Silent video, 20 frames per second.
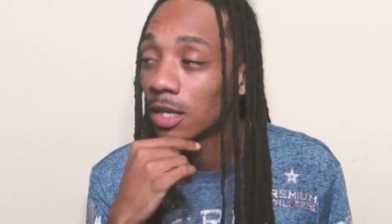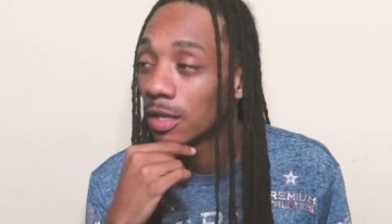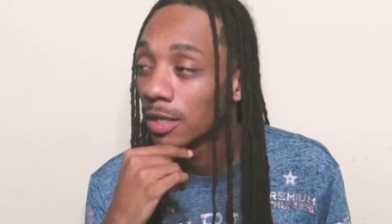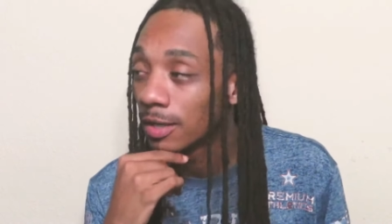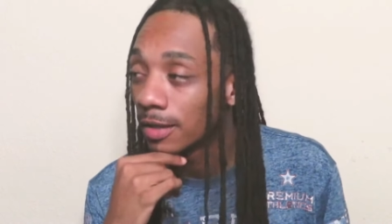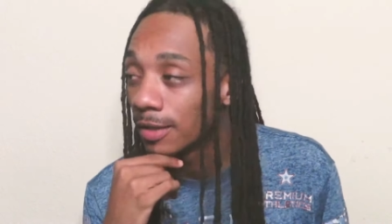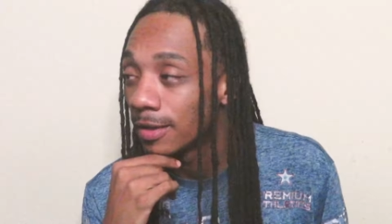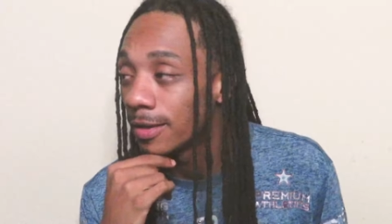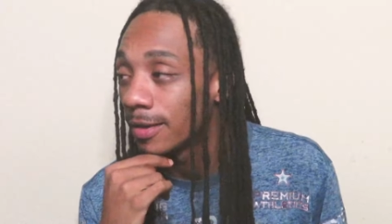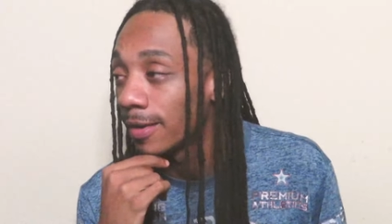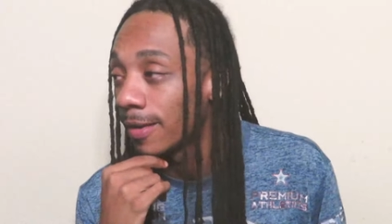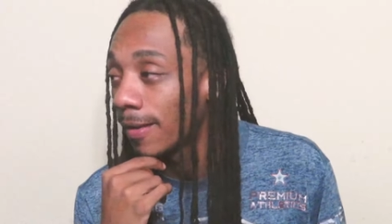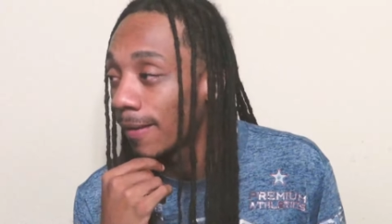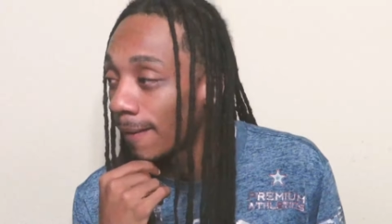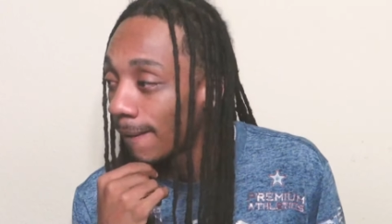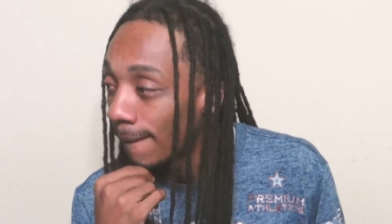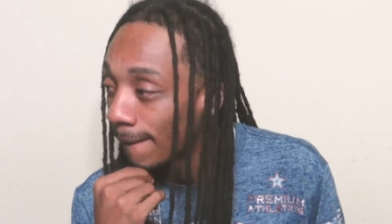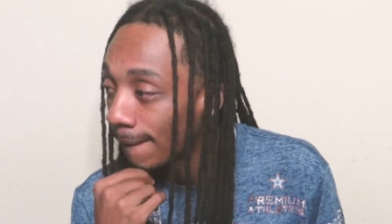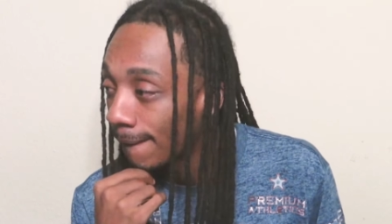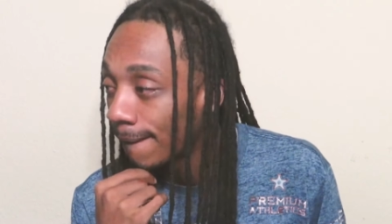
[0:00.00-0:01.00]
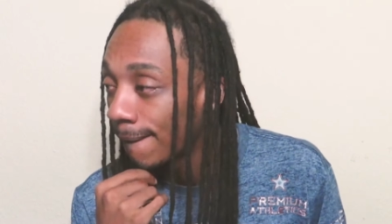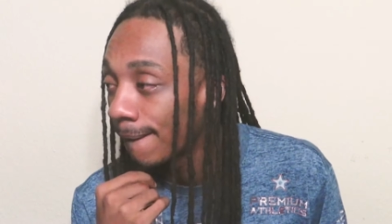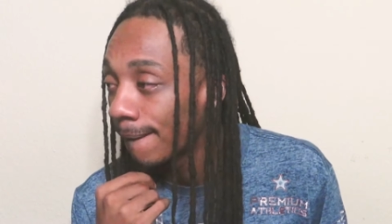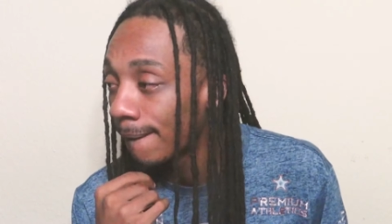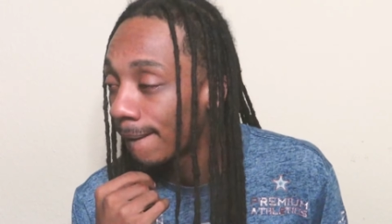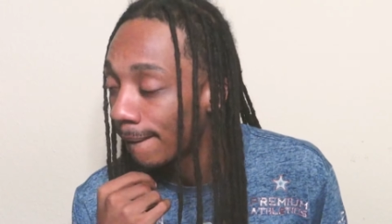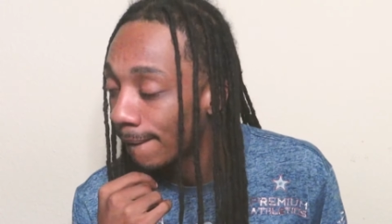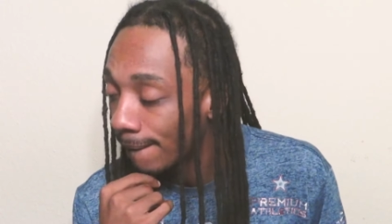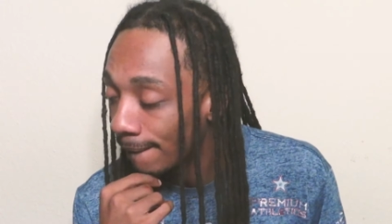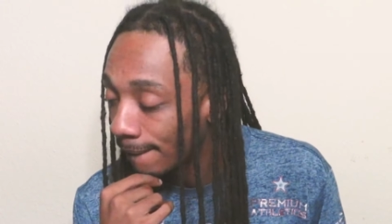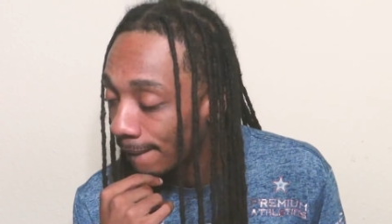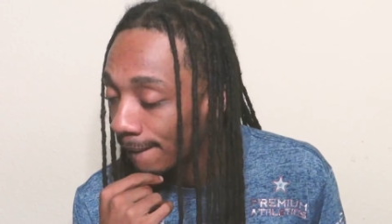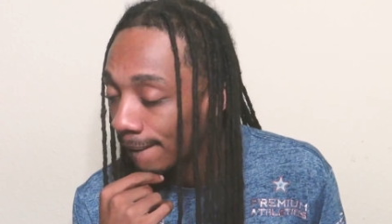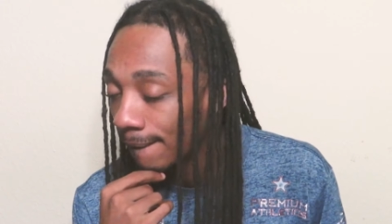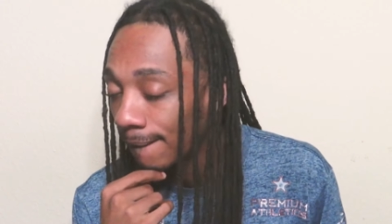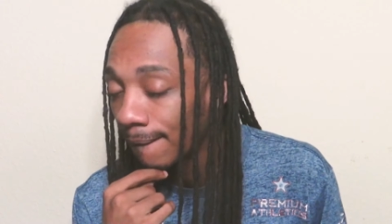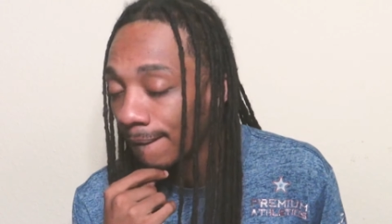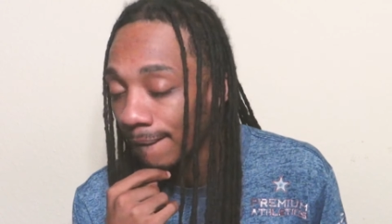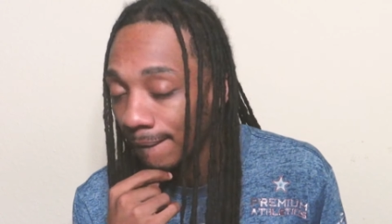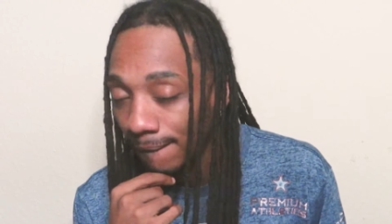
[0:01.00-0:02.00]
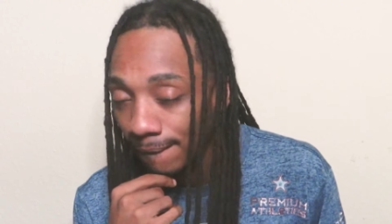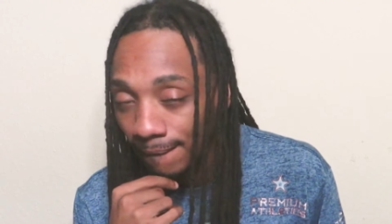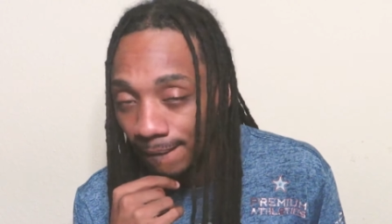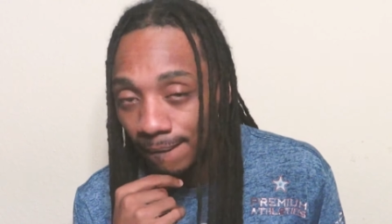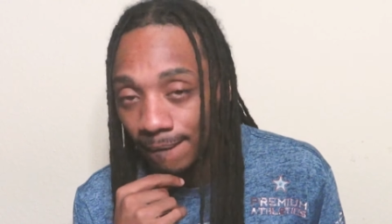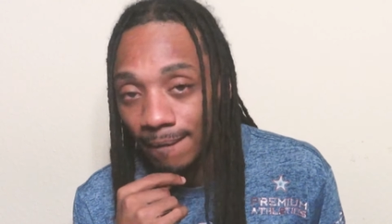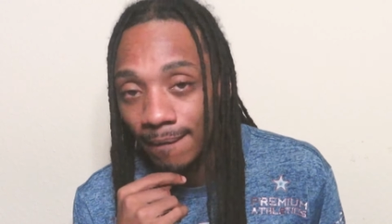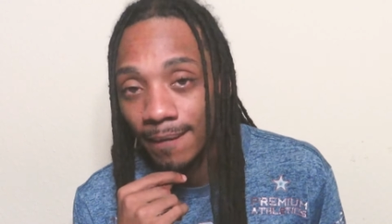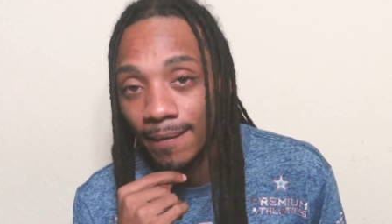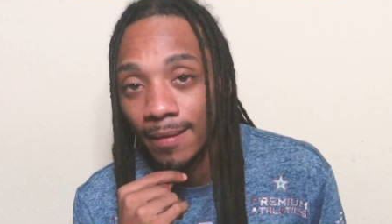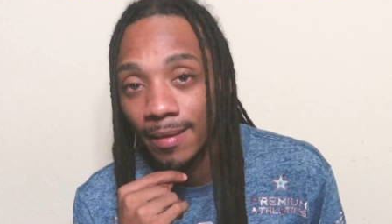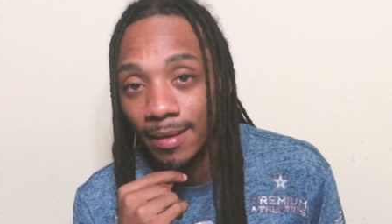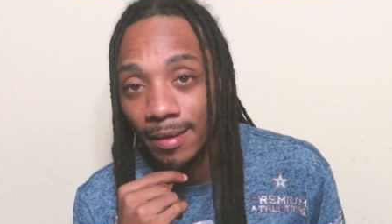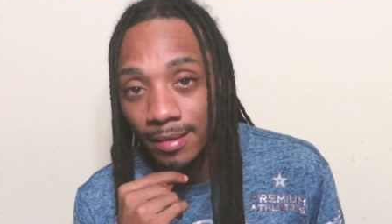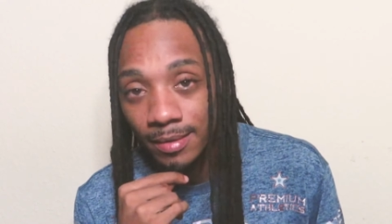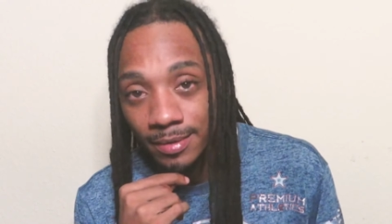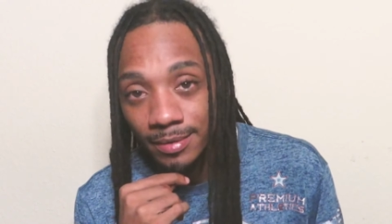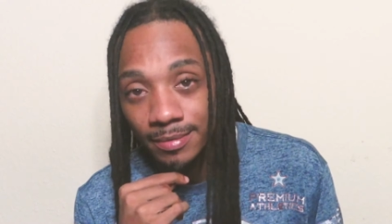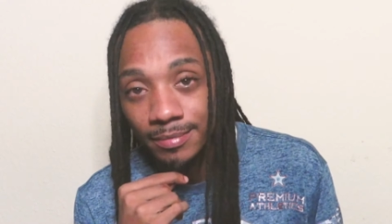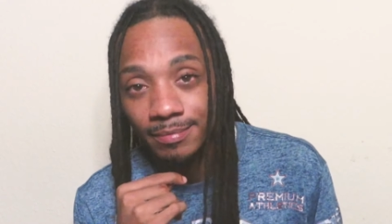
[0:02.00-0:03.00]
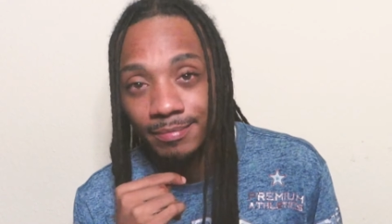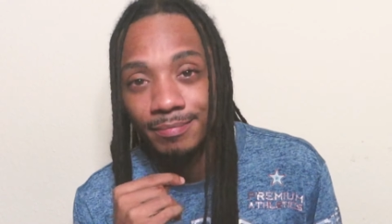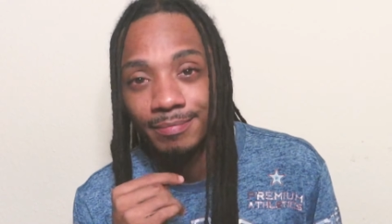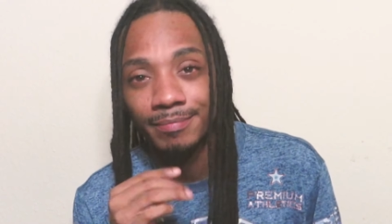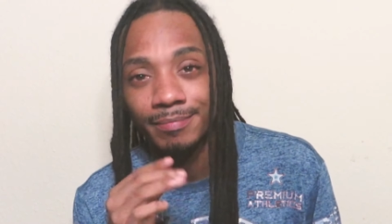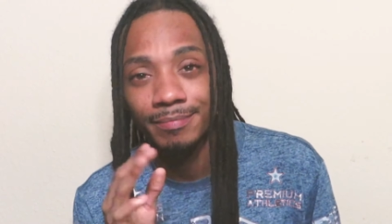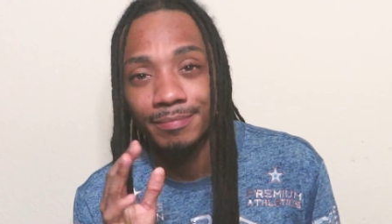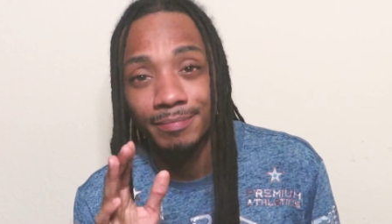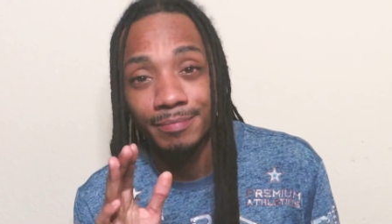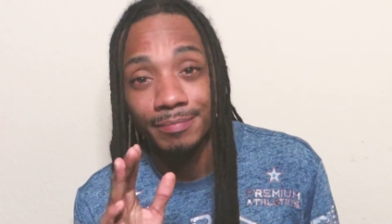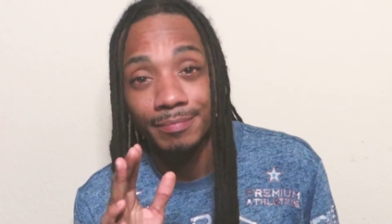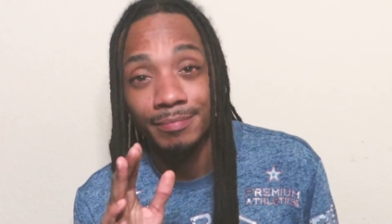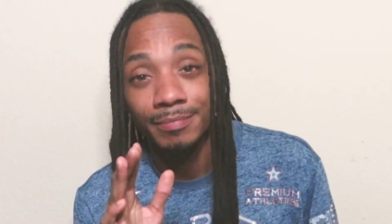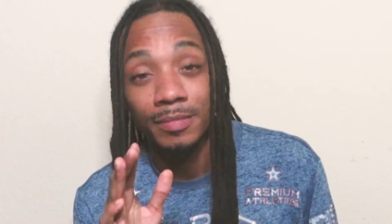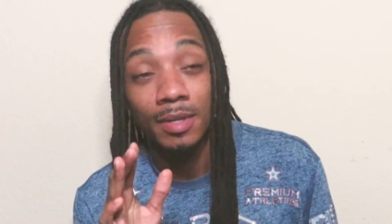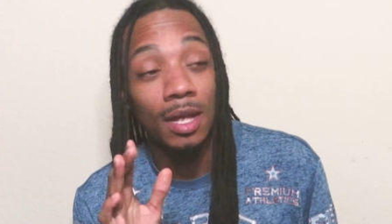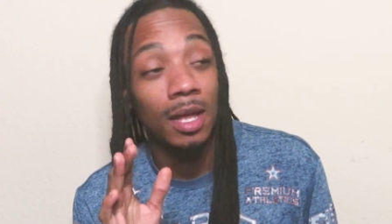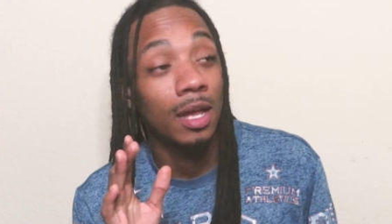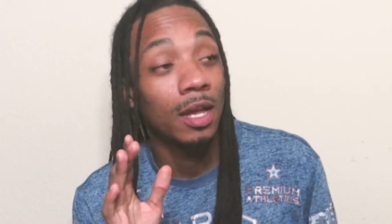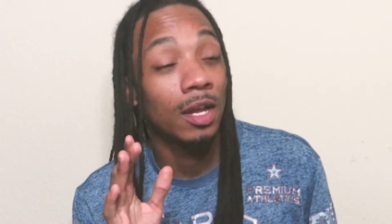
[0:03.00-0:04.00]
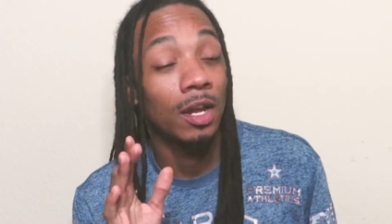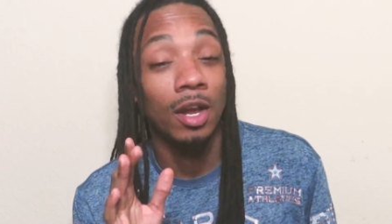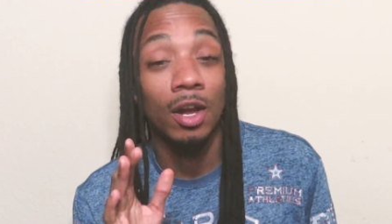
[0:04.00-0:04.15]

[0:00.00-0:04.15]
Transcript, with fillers: You let me have late night studio sessions, now you don't be stressing.